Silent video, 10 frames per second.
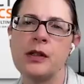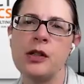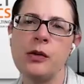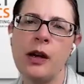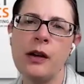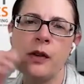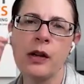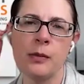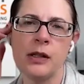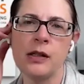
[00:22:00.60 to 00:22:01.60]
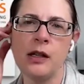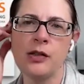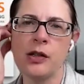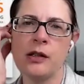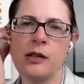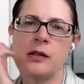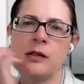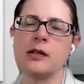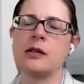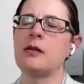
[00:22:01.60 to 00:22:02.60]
do you have recommendations